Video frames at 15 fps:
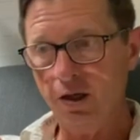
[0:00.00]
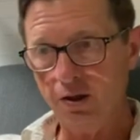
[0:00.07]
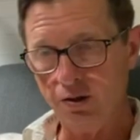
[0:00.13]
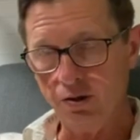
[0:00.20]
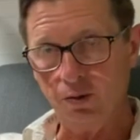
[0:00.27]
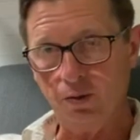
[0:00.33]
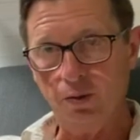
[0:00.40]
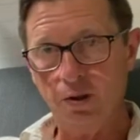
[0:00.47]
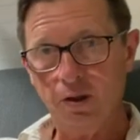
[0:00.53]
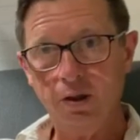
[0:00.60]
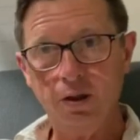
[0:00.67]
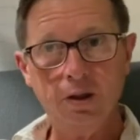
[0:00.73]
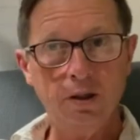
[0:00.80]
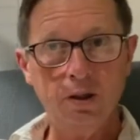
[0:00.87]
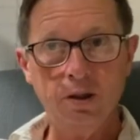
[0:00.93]
Two,
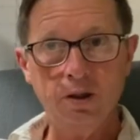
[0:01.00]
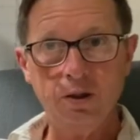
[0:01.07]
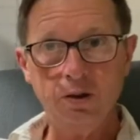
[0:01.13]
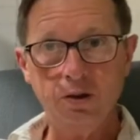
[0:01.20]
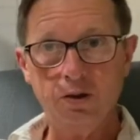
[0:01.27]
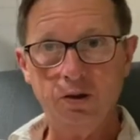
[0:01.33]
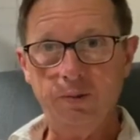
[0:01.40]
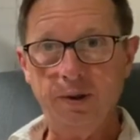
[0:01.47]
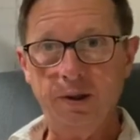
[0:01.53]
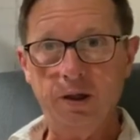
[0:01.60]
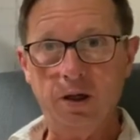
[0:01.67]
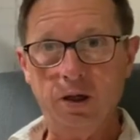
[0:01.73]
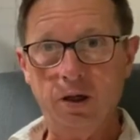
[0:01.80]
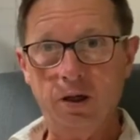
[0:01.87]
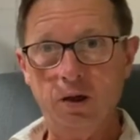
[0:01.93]
to be
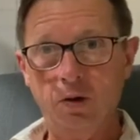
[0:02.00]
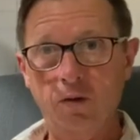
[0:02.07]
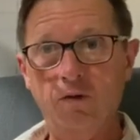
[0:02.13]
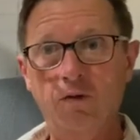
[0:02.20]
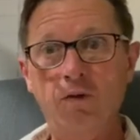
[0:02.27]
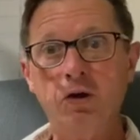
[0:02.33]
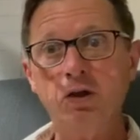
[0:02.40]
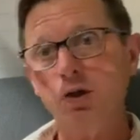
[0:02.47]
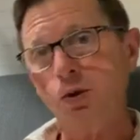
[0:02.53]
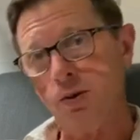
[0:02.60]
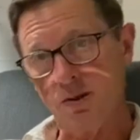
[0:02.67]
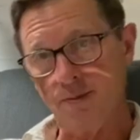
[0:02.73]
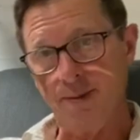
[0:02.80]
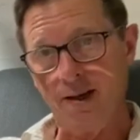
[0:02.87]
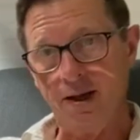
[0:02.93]
a
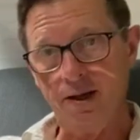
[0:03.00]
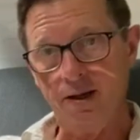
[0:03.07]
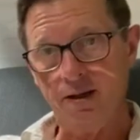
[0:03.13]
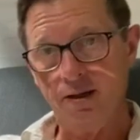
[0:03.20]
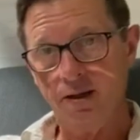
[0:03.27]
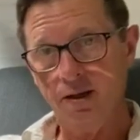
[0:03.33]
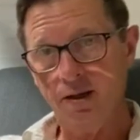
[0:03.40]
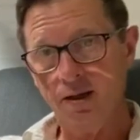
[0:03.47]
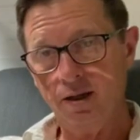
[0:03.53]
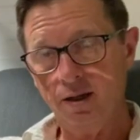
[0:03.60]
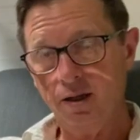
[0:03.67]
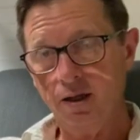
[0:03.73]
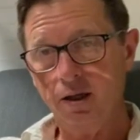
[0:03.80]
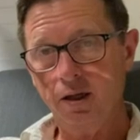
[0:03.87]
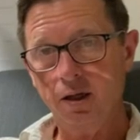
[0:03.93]
virtuous man,
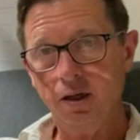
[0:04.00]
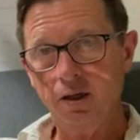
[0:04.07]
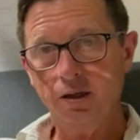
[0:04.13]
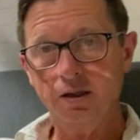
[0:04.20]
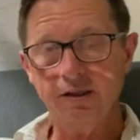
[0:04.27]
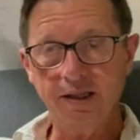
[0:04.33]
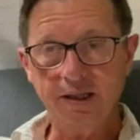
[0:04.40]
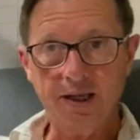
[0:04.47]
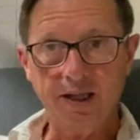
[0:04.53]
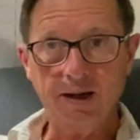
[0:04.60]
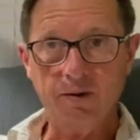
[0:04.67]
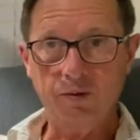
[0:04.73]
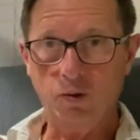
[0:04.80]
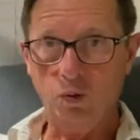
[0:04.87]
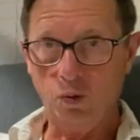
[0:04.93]
seeking
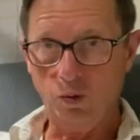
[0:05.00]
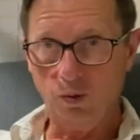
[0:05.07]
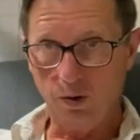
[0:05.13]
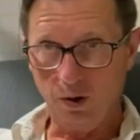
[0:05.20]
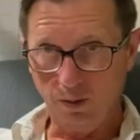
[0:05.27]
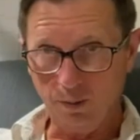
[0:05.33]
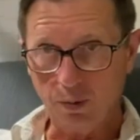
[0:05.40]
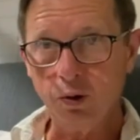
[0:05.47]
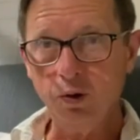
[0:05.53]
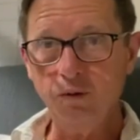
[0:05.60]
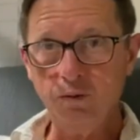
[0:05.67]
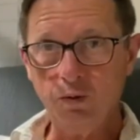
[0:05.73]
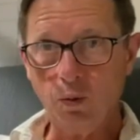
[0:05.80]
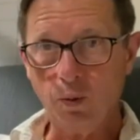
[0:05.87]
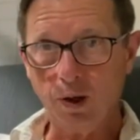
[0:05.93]
out the
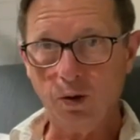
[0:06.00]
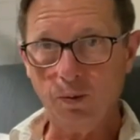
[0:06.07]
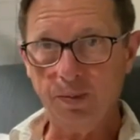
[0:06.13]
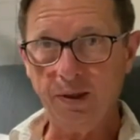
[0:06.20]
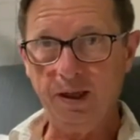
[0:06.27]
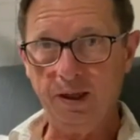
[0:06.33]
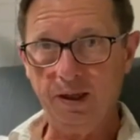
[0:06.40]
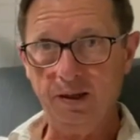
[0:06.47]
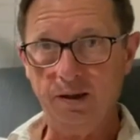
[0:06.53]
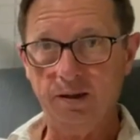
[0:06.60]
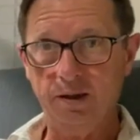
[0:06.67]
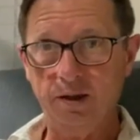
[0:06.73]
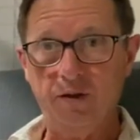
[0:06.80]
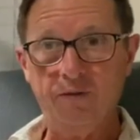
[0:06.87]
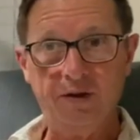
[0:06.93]
improved well being
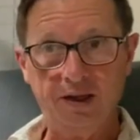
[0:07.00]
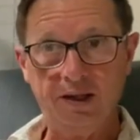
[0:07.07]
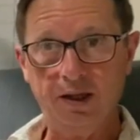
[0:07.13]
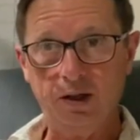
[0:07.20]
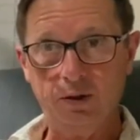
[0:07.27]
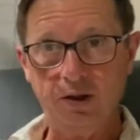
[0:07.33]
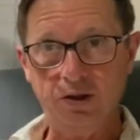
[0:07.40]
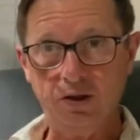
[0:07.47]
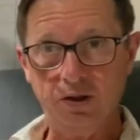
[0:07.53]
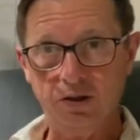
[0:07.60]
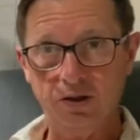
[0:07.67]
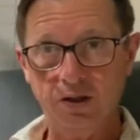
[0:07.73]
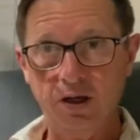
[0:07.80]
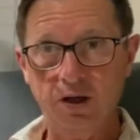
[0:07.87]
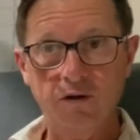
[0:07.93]
of thinking creatures.